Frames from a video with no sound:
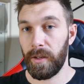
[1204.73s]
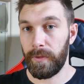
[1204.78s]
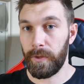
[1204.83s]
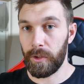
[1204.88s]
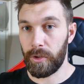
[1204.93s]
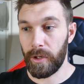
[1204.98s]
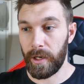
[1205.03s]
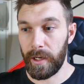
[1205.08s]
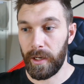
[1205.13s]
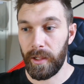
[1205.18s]
If
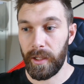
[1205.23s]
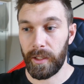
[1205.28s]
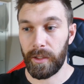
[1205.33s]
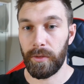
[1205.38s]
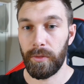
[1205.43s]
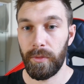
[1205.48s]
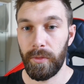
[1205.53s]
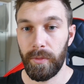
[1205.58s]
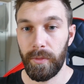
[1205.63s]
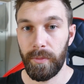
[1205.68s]
you're trying to like
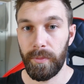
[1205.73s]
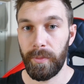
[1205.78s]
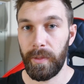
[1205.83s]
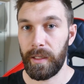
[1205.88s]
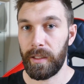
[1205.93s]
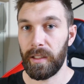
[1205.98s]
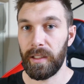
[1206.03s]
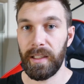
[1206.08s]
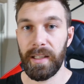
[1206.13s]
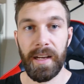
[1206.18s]

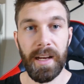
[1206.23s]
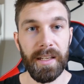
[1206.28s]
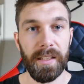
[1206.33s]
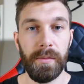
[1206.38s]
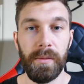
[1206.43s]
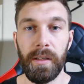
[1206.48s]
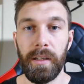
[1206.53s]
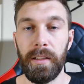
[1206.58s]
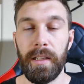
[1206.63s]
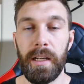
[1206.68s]
make a
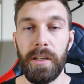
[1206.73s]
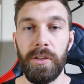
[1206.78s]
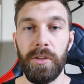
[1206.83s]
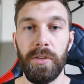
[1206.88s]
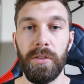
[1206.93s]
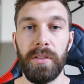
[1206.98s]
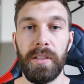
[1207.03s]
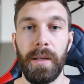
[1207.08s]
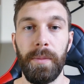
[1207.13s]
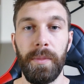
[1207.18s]
last minute lunge
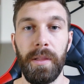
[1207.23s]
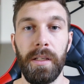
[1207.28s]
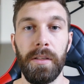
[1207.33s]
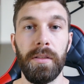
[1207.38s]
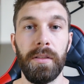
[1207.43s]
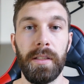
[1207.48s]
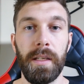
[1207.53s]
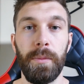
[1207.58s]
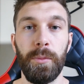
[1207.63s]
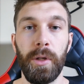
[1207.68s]
or something
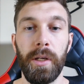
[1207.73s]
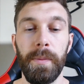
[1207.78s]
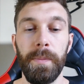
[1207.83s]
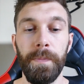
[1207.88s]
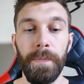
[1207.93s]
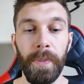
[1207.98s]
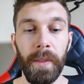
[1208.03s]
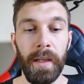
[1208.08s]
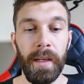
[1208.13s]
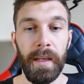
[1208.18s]
on someone,
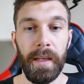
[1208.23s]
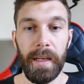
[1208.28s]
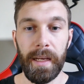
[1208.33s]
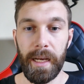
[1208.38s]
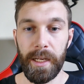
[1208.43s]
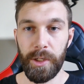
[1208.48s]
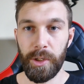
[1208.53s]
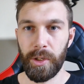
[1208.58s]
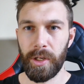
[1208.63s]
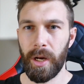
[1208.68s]

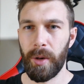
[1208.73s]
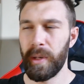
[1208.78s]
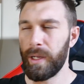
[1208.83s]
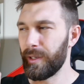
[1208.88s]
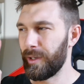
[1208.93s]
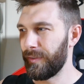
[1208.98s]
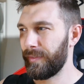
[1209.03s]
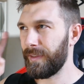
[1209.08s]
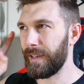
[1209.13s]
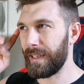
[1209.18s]
and you're
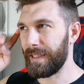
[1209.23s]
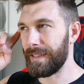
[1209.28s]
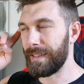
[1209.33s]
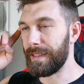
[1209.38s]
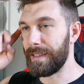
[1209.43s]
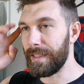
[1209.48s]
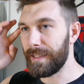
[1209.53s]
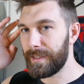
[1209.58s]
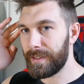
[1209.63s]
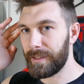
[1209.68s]
going off a
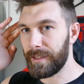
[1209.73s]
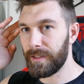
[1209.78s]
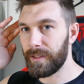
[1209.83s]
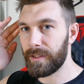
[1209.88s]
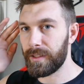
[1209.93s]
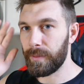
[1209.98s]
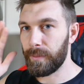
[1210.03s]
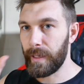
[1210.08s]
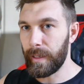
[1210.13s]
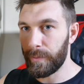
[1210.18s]

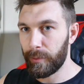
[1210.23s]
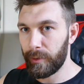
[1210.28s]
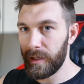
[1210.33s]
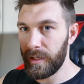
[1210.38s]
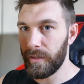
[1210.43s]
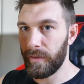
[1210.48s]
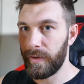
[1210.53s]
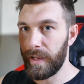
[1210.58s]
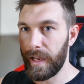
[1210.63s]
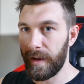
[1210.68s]
distance memory
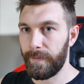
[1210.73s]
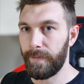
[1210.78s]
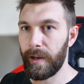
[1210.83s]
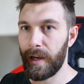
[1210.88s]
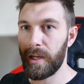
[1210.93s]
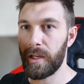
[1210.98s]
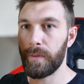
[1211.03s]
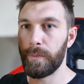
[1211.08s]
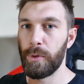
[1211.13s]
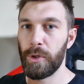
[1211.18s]
of how
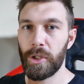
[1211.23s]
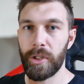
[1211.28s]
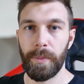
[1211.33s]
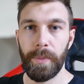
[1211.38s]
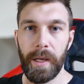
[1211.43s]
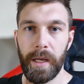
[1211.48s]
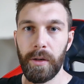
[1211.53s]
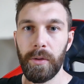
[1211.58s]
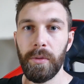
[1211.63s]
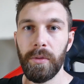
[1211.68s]
far you can push the
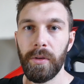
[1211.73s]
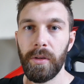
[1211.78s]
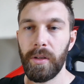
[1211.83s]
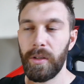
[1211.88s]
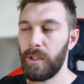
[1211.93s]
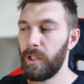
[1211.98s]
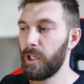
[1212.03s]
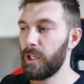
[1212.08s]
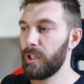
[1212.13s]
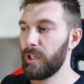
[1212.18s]
pedal,
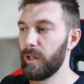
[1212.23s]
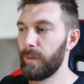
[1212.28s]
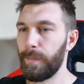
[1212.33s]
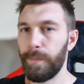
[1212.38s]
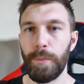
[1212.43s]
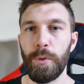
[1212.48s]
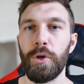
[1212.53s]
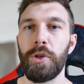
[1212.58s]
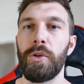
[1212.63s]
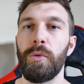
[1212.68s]
you're going to go
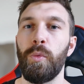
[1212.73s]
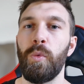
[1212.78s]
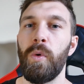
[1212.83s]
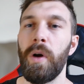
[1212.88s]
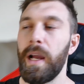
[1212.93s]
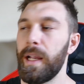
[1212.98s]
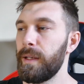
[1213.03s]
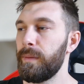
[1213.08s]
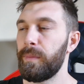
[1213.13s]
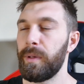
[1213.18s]
and push
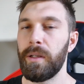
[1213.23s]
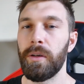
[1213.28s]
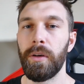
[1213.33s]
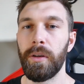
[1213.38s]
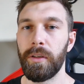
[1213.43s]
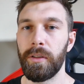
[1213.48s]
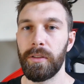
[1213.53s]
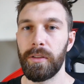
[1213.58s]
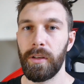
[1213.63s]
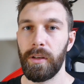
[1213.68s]
way
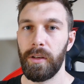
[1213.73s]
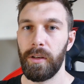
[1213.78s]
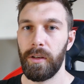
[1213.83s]
beyond,